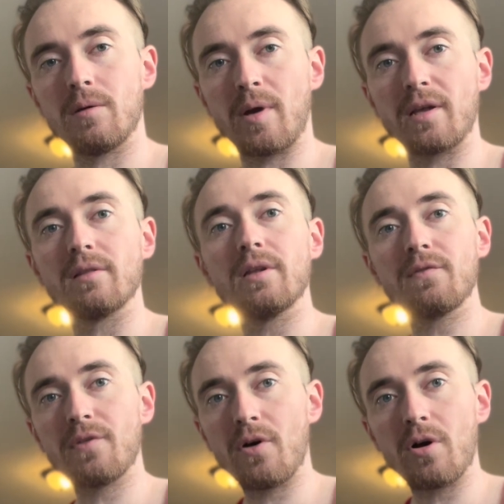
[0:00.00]
I can
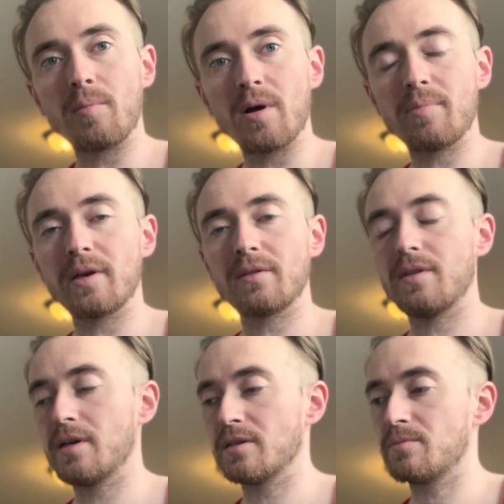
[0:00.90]
lift the arm up like
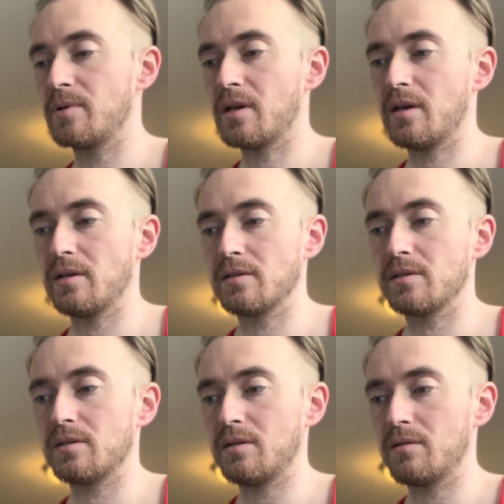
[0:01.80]
this
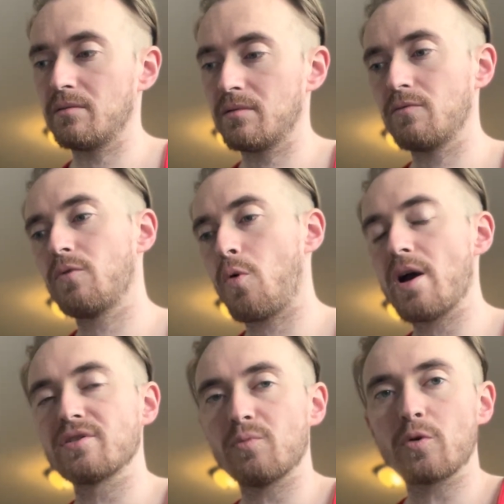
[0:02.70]
because it
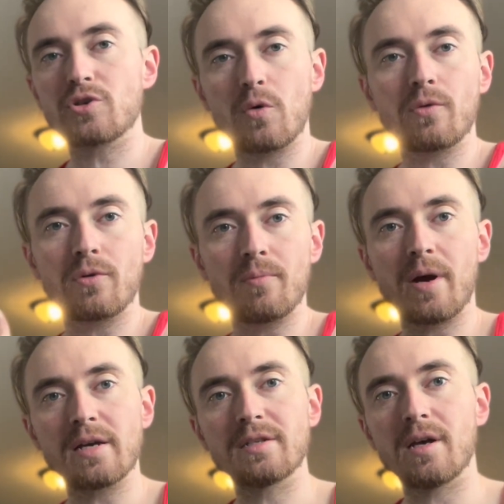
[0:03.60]
requires more shoulder and
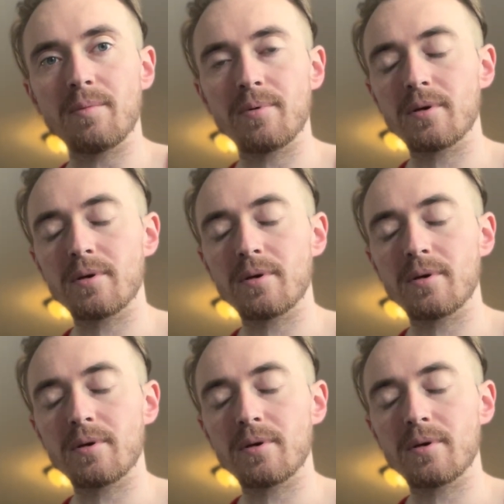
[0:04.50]
bicep.